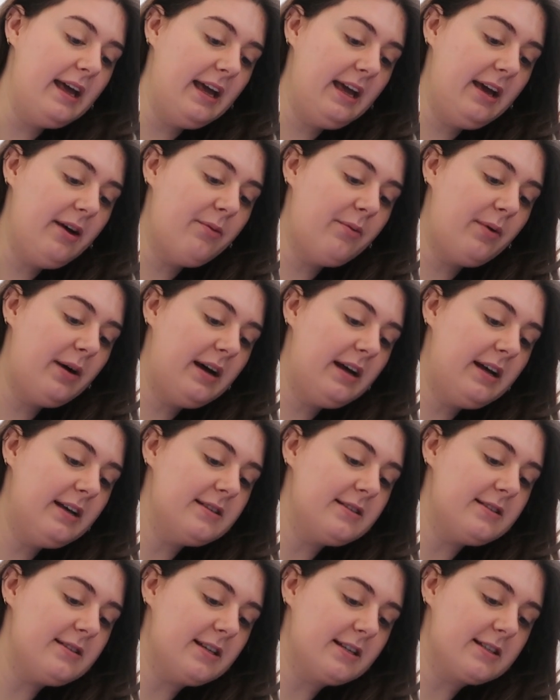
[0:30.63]
It
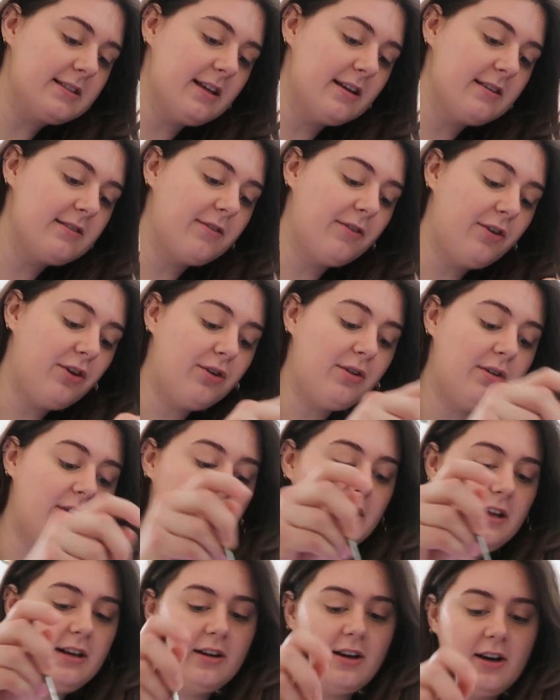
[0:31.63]
was
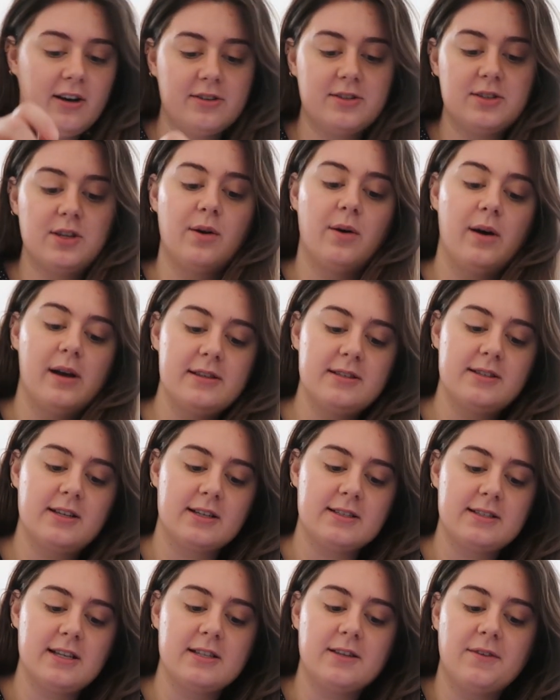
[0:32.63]
successful and also
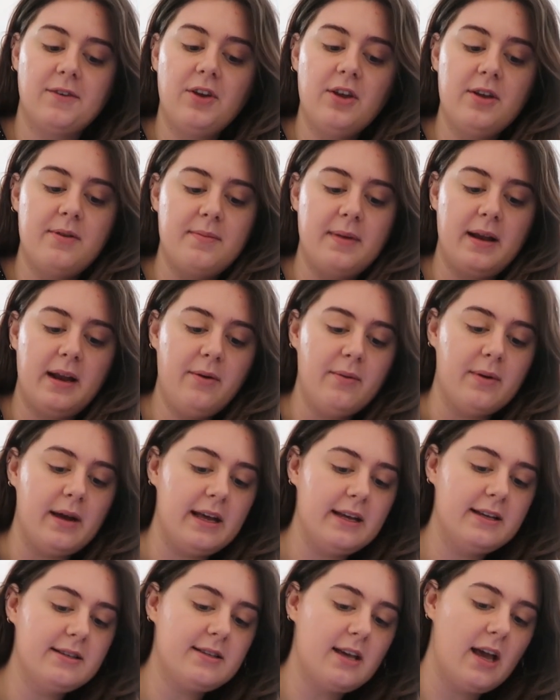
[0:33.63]
unsuccessful in many
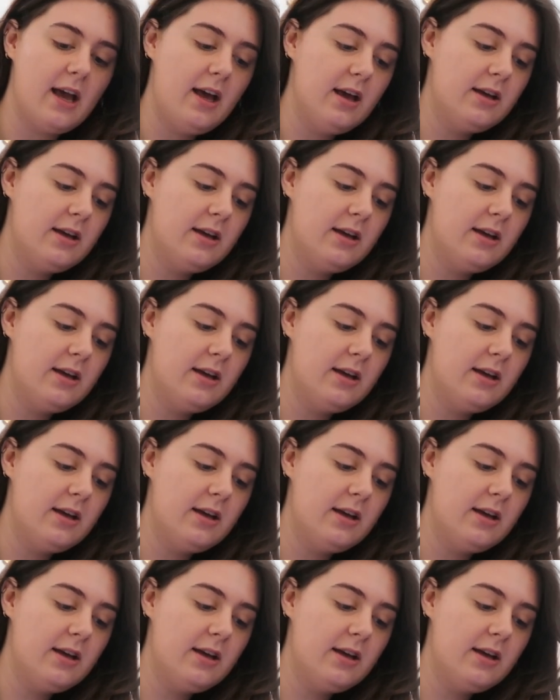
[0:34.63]
ways.